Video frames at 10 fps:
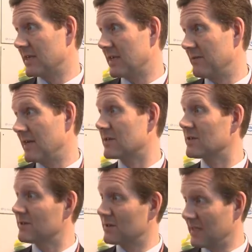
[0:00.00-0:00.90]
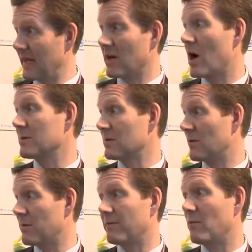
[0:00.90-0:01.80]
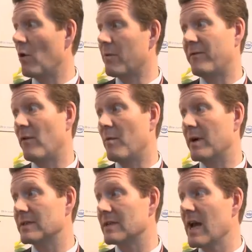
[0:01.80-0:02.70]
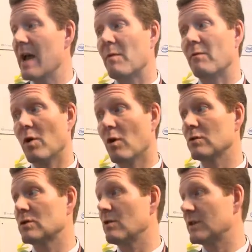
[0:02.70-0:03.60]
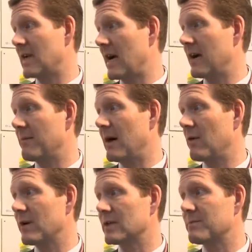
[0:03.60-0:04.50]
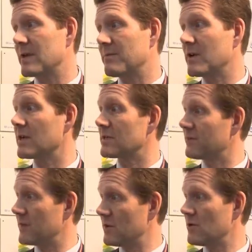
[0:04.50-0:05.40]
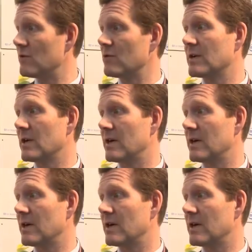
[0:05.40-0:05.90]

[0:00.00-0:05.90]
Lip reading: center, right? So that comes from the raw performance. But we're also excited about Westmere because of the new